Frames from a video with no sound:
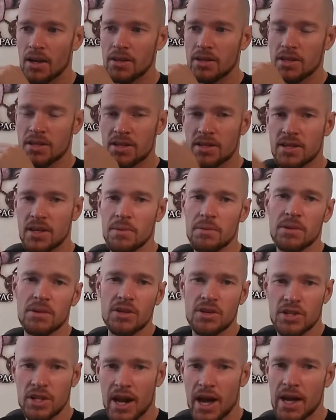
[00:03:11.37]
this is something
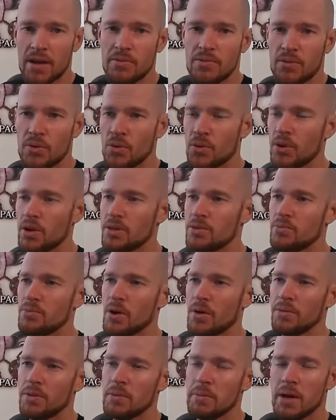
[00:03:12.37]
you should aim for. It's
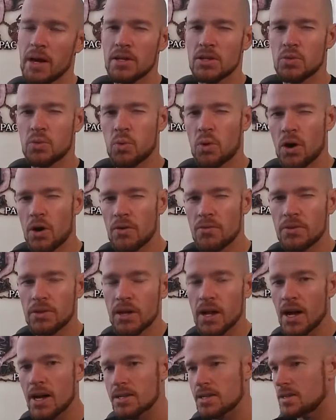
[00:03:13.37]
roughly about 12
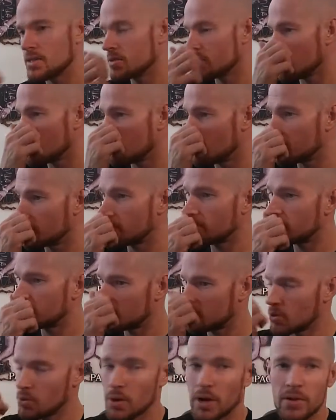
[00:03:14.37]
glasses of
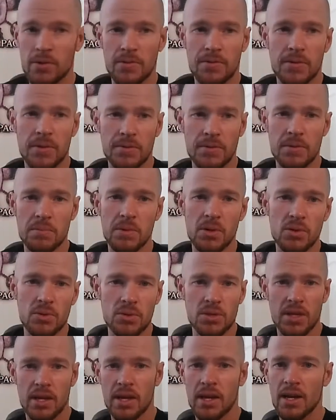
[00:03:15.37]
250
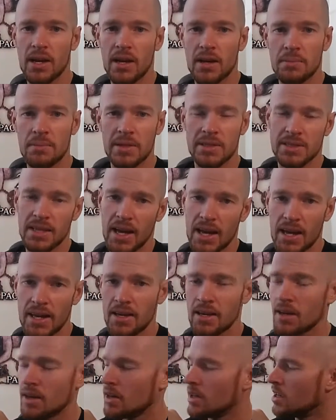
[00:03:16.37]
mils a
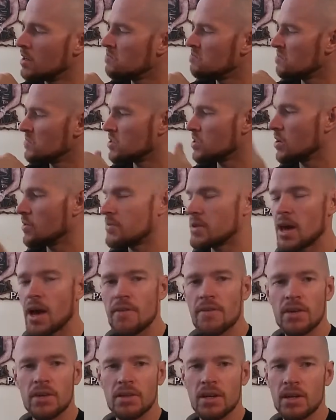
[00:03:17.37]
day. So if you're
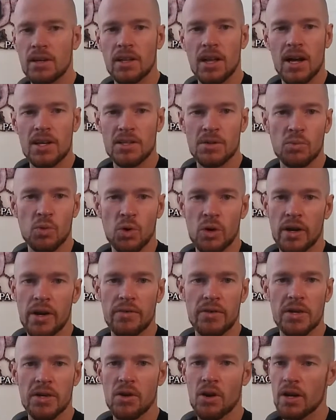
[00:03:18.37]
having a glass of water
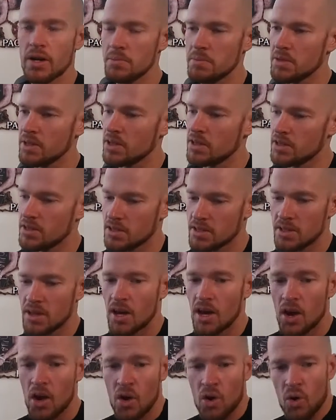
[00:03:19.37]
every 90 minutes,
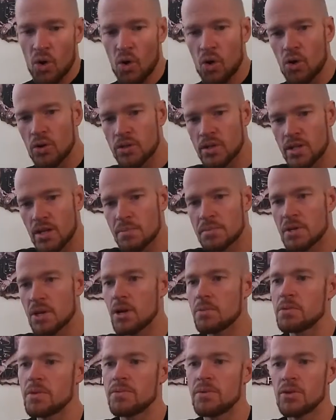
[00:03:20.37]
or
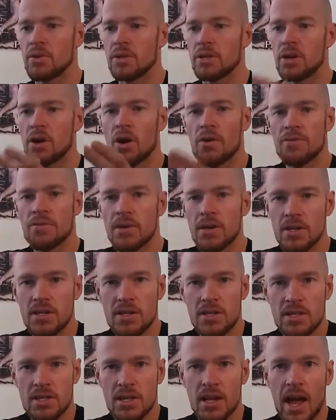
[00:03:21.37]
sometimes if you're at the
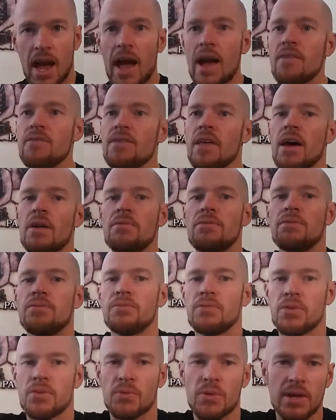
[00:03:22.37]
office, have that
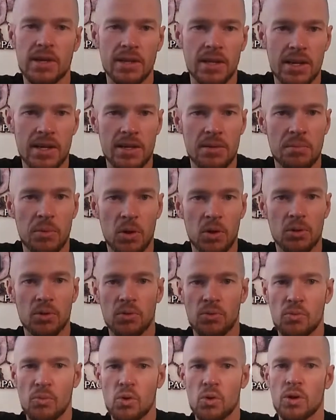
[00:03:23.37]
3-litre bottle
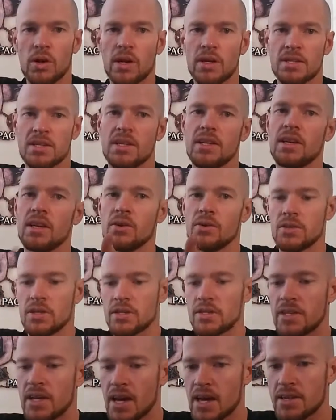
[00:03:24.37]
of water sitting on
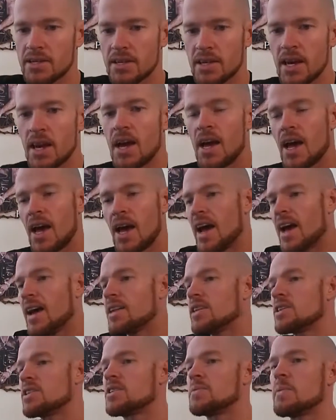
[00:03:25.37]
your desk,
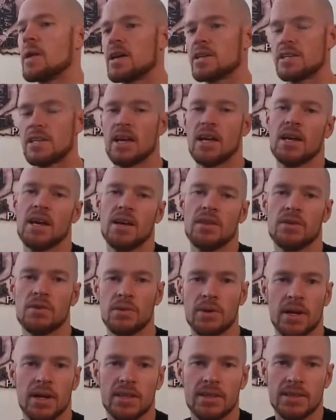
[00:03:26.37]
and just smash that out
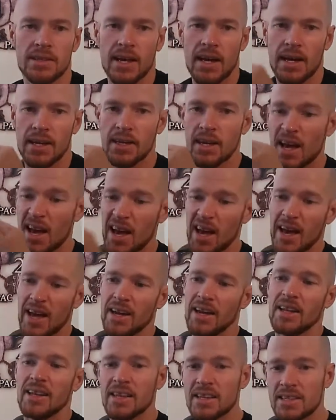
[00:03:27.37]
throughout the day,
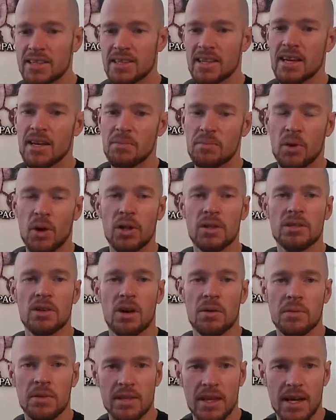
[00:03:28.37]
and at least then by the
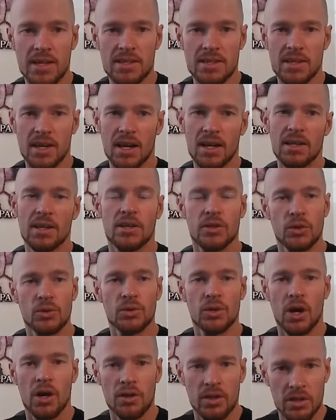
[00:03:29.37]
time that's done, you'll
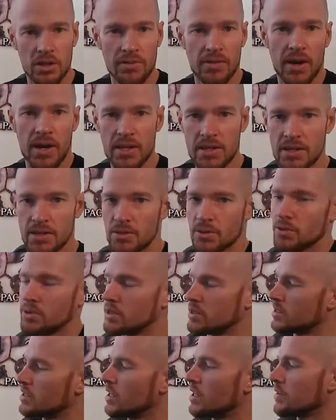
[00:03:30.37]
know that you've had your
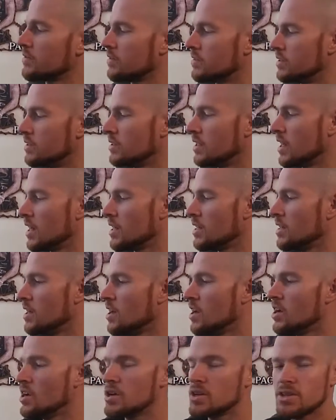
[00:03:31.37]
intake for the day.
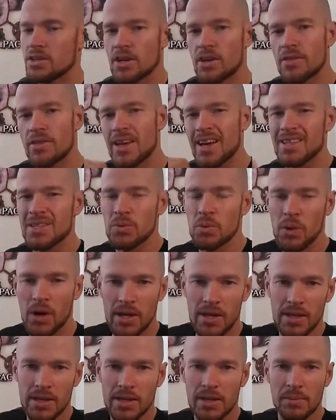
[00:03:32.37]
So that's a way
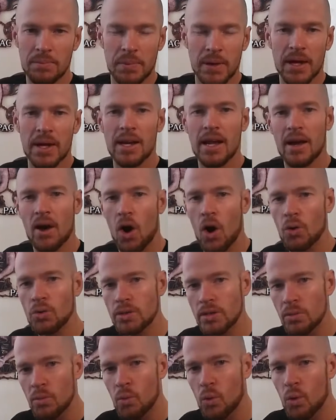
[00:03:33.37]
that you can ban
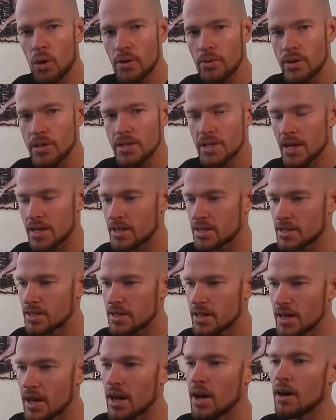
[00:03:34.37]
holding water retention.
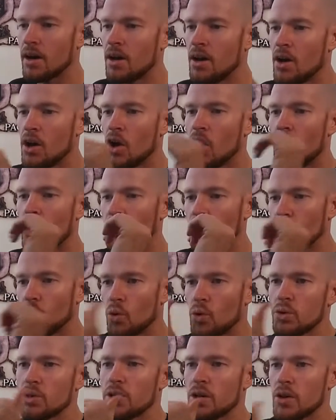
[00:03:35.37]
Now, you
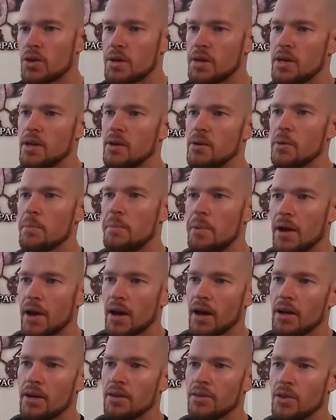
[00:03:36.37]
also hear
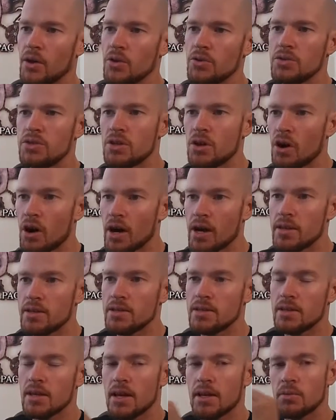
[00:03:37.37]
about those
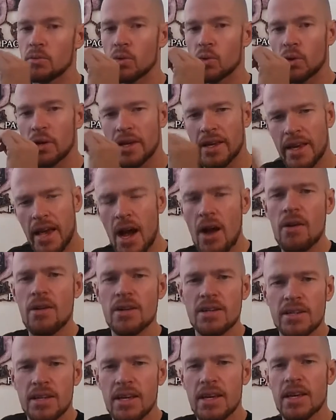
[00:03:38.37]
diets that will
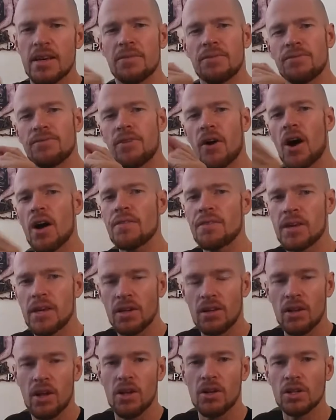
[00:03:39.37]
guarantee 5
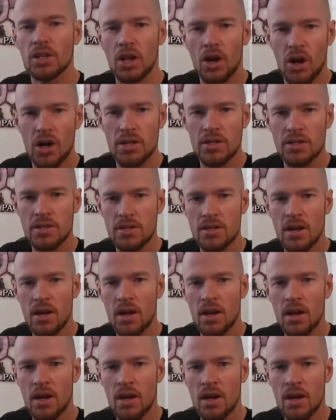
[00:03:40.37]
kilo loss